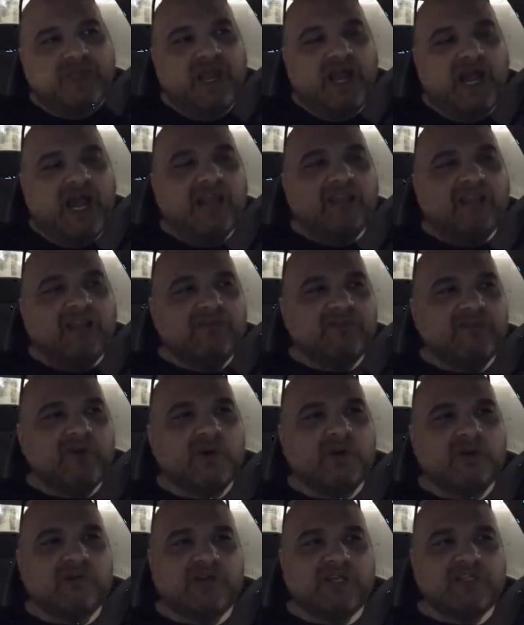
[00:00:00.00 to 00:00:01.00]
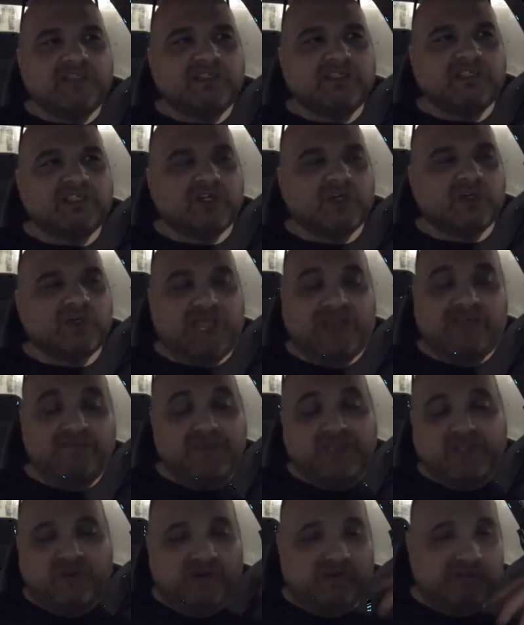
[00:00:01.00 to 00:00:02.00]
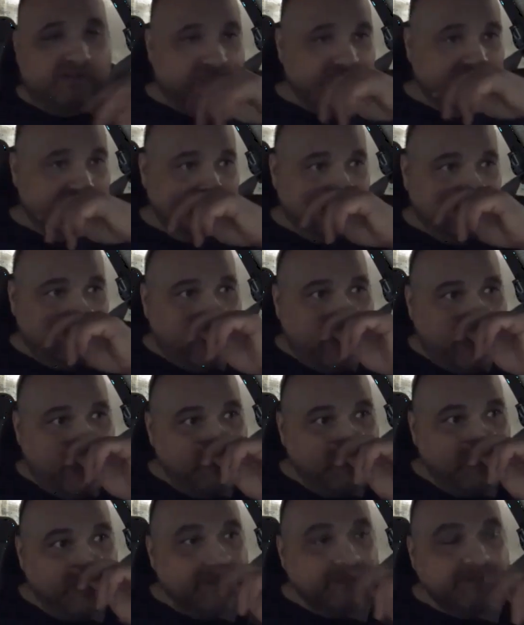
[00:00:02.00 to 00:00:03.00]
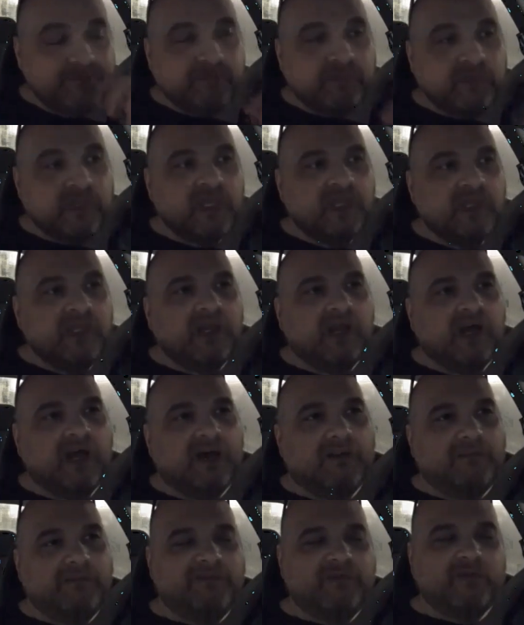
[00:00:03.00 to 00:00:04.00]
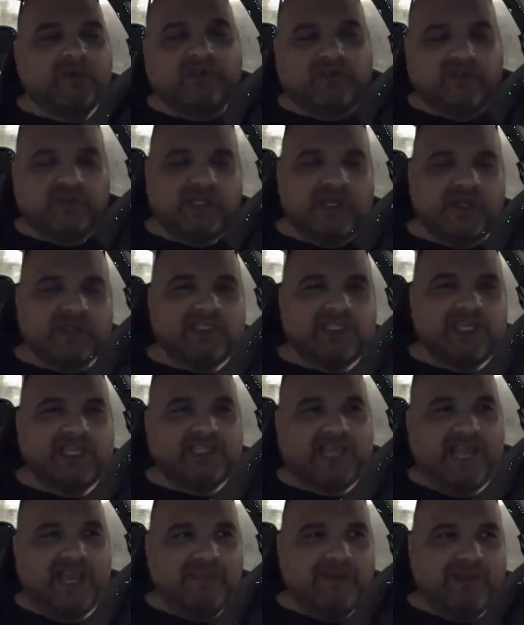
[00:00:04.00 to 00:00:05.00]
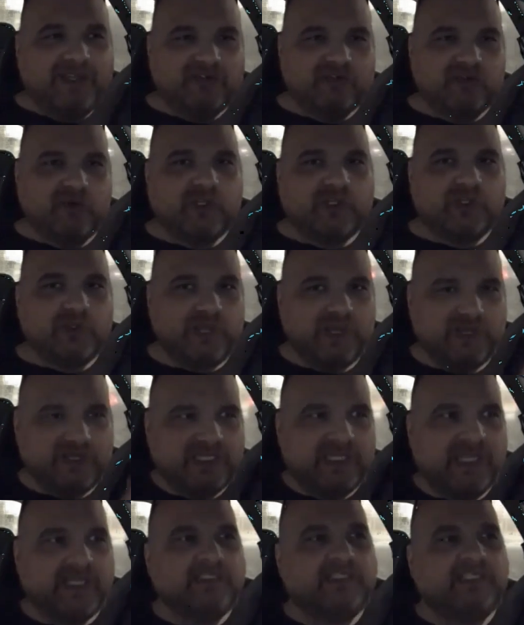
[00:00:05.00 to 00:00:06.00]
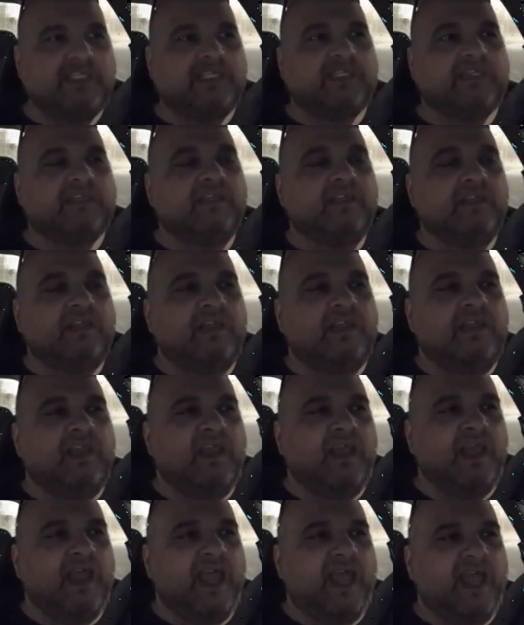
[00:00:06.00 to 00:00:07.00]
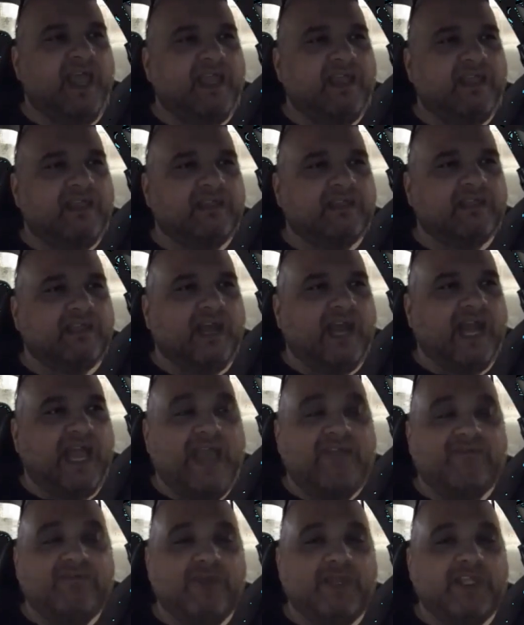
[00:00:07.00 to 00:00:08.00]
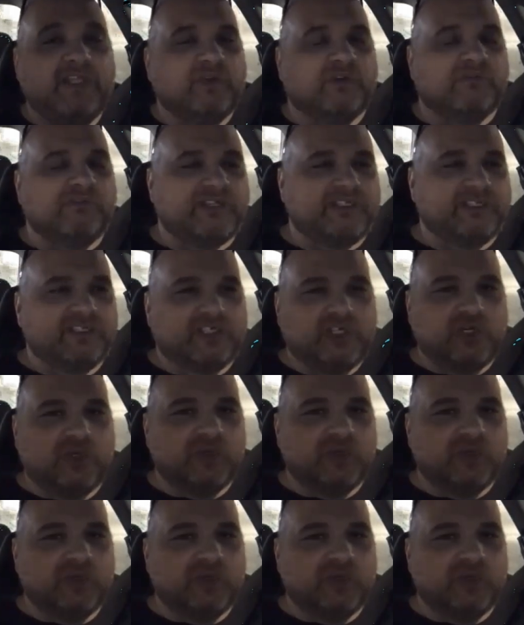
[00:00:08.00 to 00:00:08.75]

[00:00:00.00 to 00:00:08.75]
I love going to wrestling shows. I haven't been to a wrestling show in a while, but uh, before 2019, I had my stroke in 2019, and I haven't been to a wrestling show